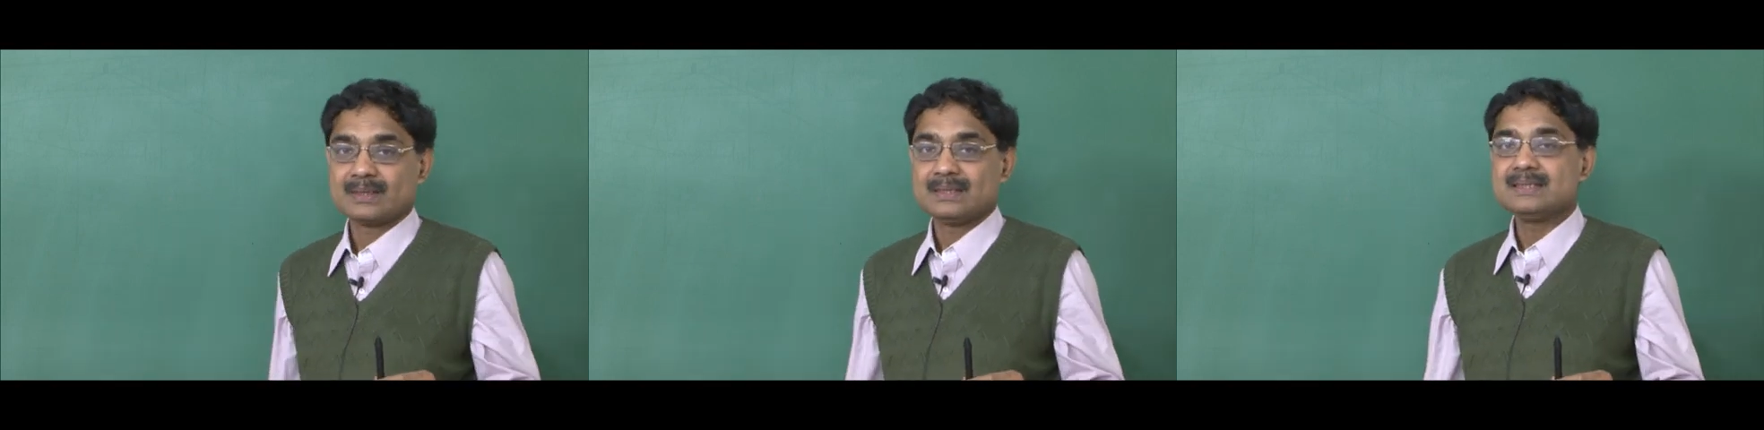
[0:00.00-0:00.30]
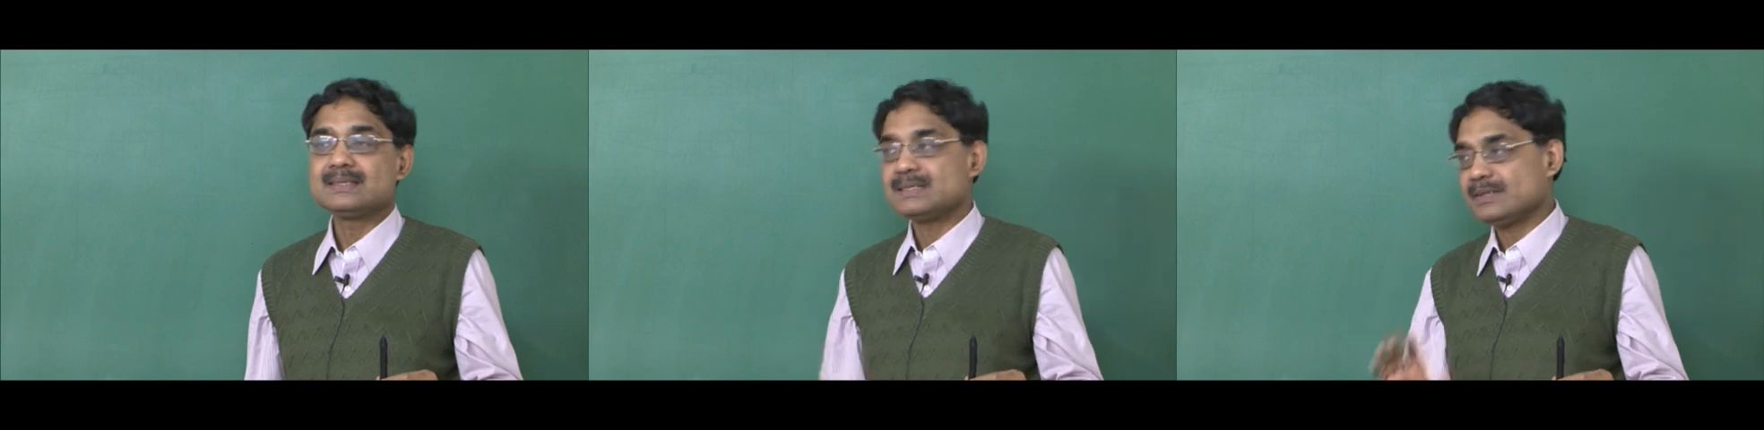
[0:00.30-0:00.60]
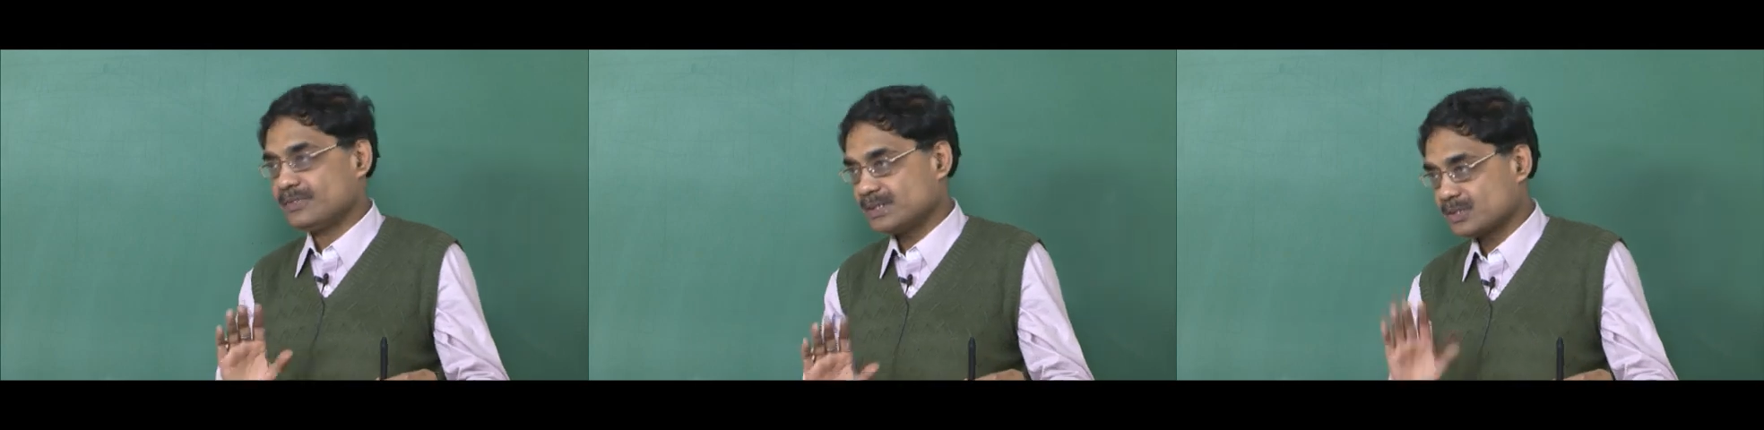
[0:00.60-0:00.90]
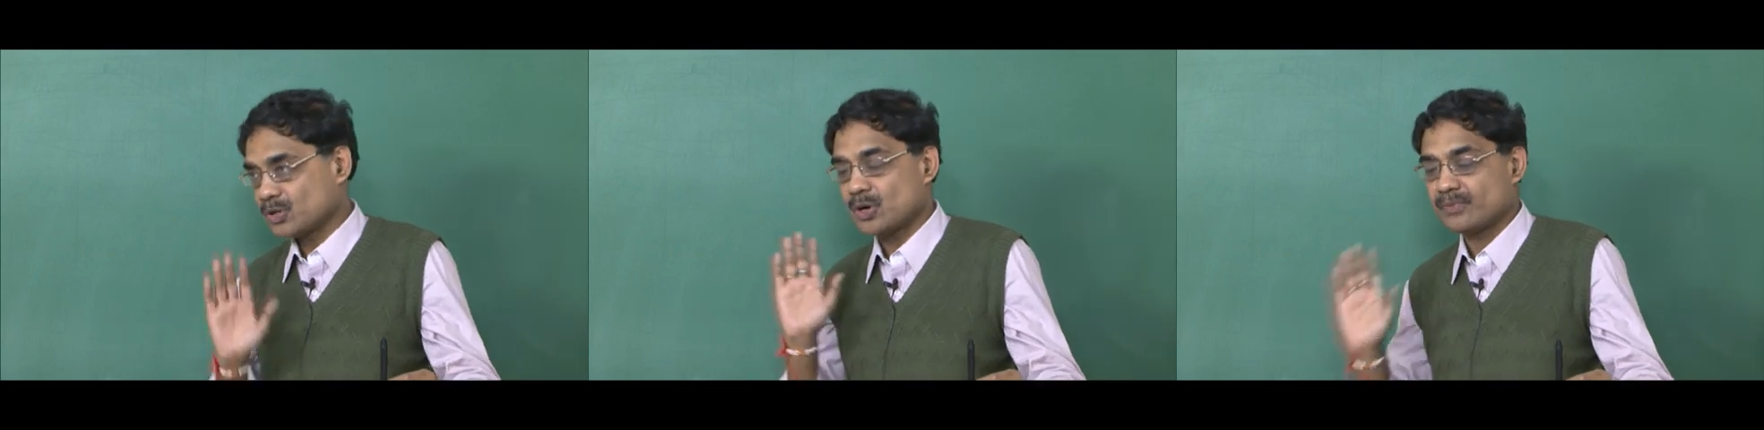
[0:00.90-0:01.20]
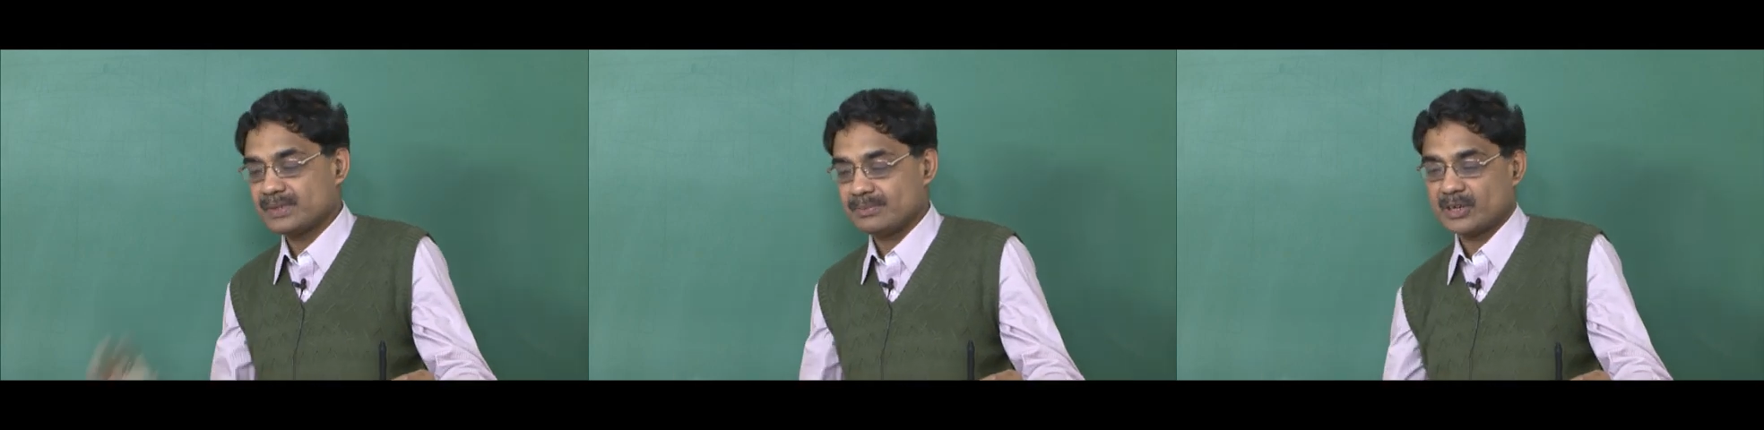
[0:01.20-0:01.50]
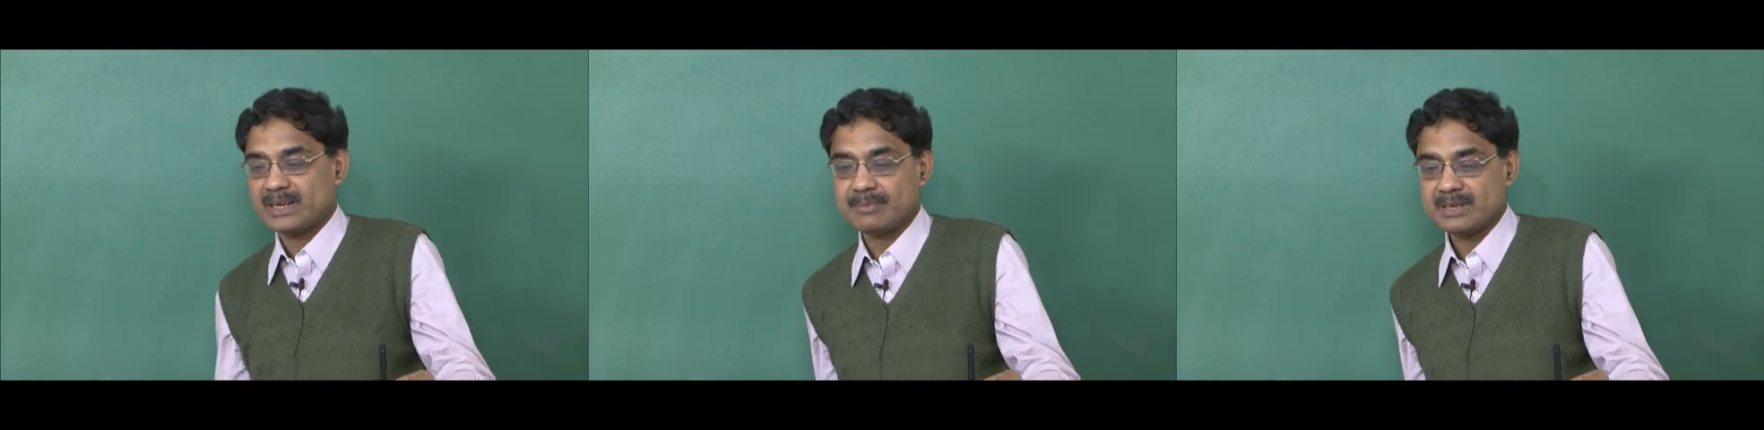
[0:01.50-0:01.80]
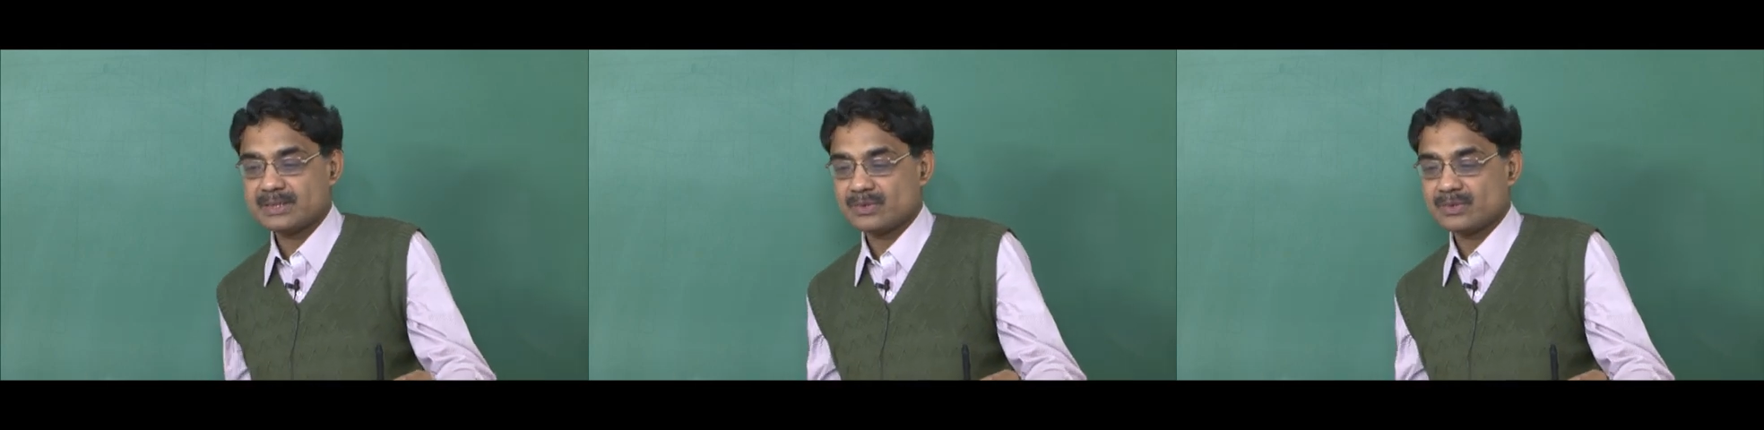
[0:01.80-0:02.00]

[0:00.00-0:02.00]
This is the first law of thermodynamics